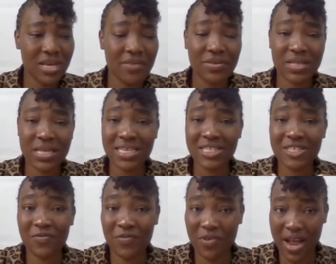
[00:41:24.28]
Everything
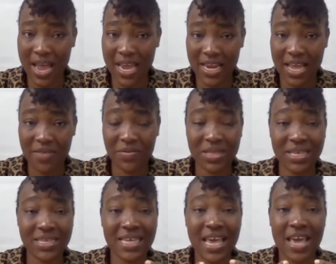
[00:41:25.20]
is fried,
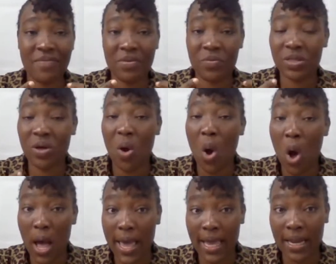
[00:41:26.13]
everything is heavy with
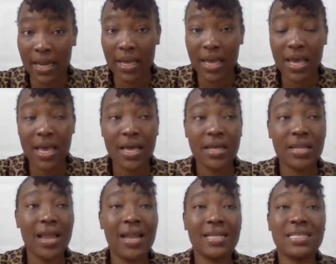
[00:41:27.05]
oil,
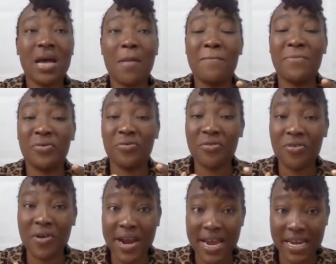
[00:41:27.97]
a lot of
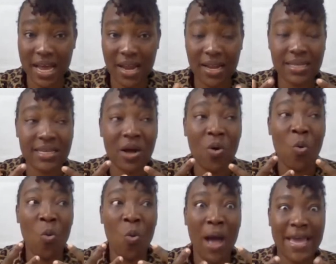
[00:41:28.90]
bread, a lot of
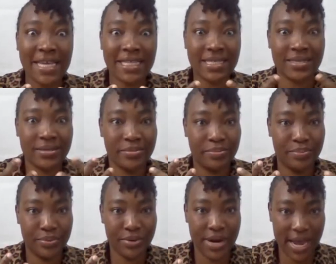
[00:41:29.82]
white
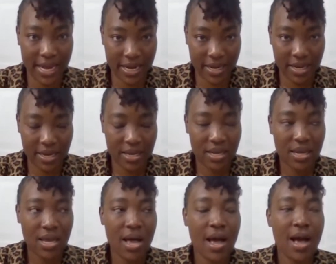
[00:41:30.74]
bread,
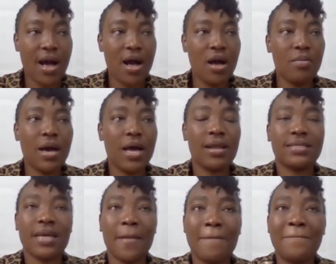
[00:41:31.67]
a
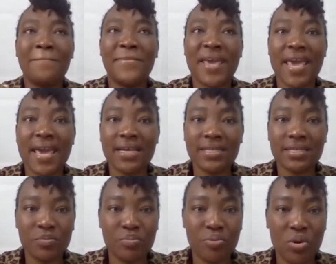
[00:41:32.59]
lot of
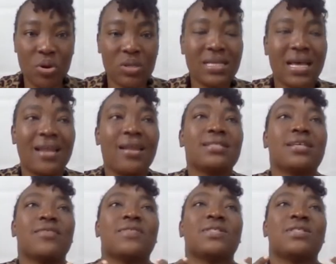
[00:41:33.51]
baked products, a
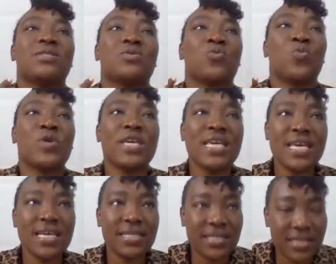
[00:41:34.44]
lot of
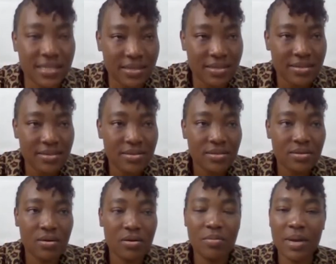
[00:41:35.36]
sweets.
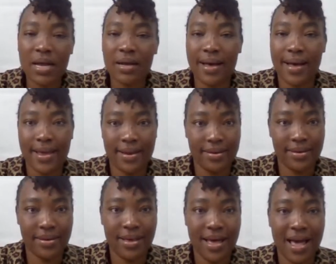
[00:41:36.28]
Oh my God,
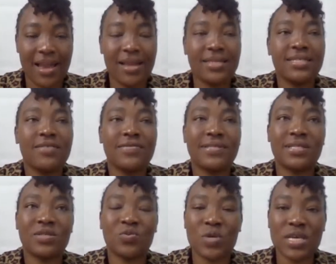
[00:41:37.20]
a lot of
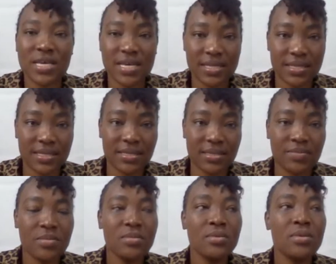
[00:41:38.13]
sweets.